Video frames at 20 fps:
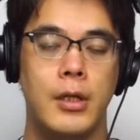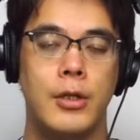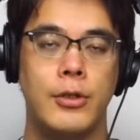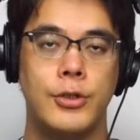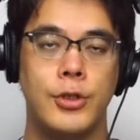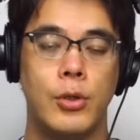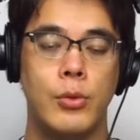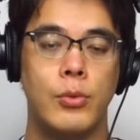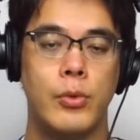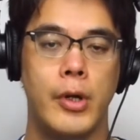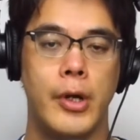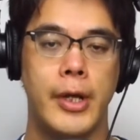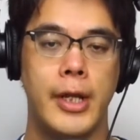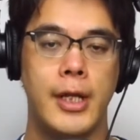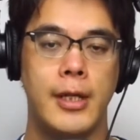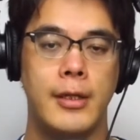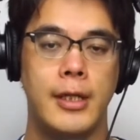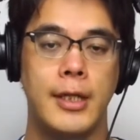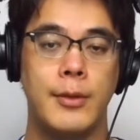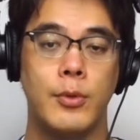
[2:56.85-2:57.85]
Don't
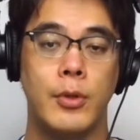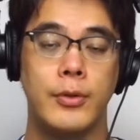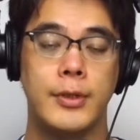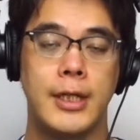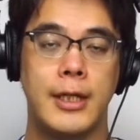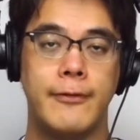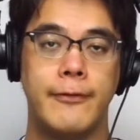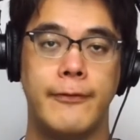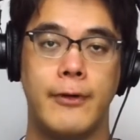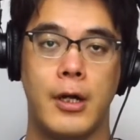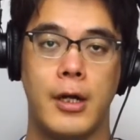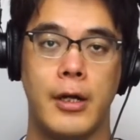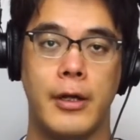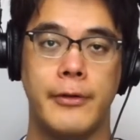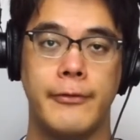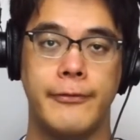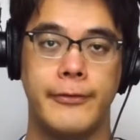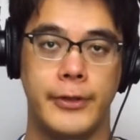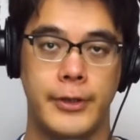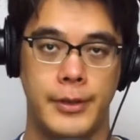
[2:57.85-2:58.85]
Worry, He Won't Get Far
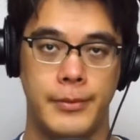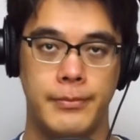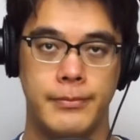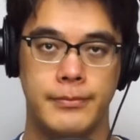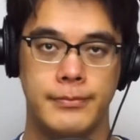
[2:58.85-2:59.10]
on Foot.To